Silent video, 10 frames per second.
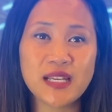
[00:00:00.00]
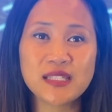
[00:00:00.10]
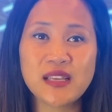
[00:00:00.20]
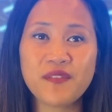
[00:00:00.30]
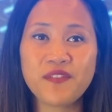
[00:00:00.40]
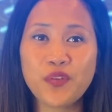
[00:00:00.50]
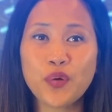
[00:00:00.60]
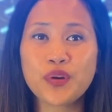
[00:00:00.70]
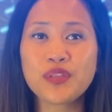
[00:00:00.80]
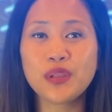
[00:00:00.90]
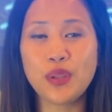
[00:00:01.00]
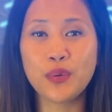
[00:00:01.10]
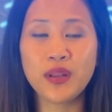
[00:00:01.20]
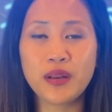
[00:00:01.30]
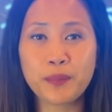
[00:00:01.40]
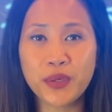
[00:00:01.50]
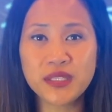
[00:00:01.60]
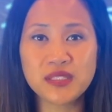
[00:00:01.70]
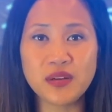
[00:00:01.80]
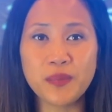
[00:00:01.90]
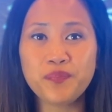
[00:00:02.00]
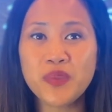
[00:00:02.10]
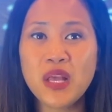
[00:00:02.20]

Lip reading: except for the loan and appraisal.